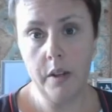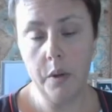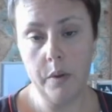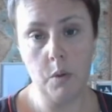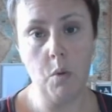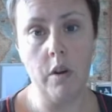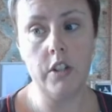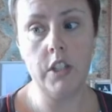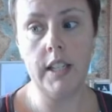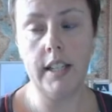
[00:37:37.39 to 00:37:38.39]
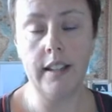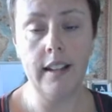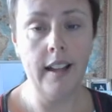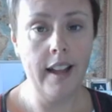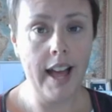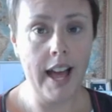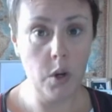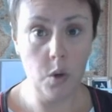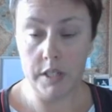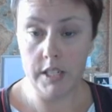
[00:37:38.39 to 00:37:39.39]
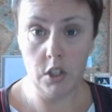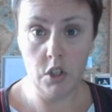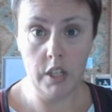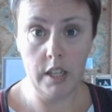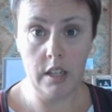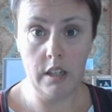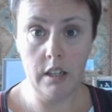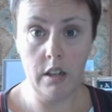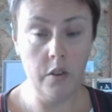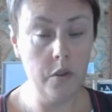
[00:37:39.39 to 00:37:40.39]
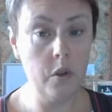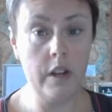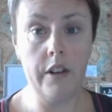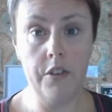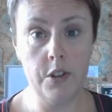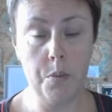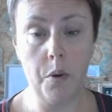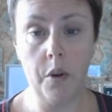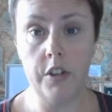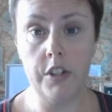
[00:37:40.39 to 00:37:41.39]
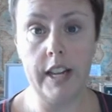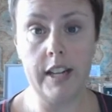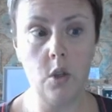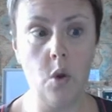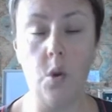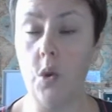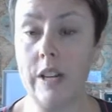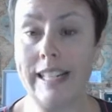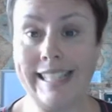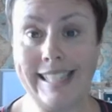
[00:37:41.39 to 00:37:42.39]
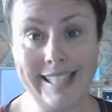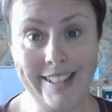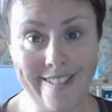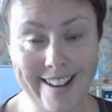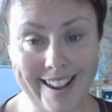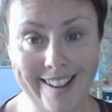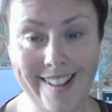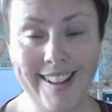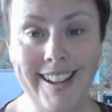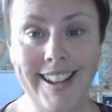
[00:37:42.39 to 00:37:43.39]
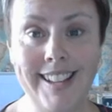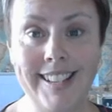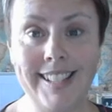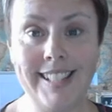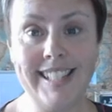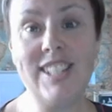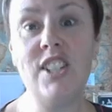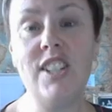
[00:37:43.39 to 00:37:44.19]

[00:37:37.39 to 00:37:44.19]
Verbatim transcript: if anyone here who's watching and you're stitching a full coverage project or you're considering